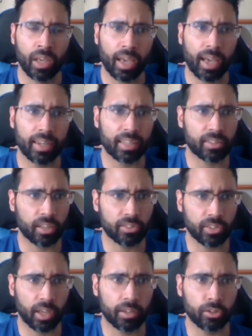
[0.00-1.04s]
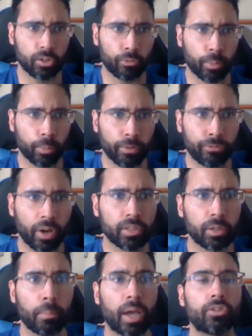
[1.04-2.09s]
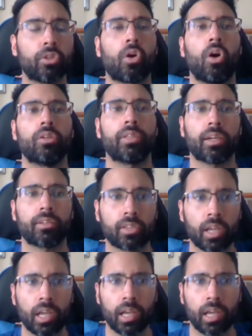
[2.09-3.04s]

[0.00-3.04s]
And as I said, from the fundamental context,